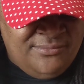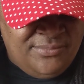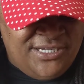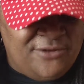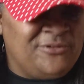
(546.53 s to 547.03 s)

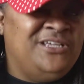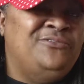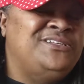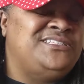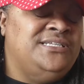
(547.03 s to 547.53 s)
But I really
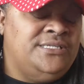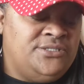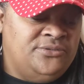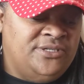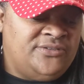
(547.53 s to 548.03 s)
wasn't
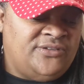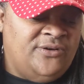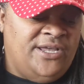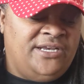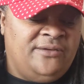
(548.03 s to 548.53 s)
into it,
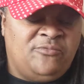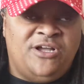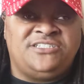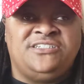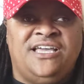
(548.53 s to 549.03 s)
so I ended up
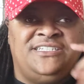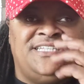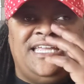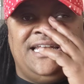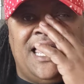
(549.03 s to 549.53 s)
watching
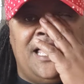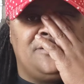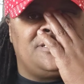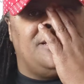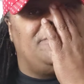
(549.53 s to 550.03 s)
like
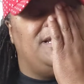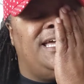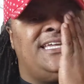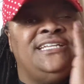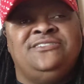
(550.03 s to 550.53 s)
Dateline or something
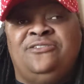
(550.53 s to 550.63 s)
like that.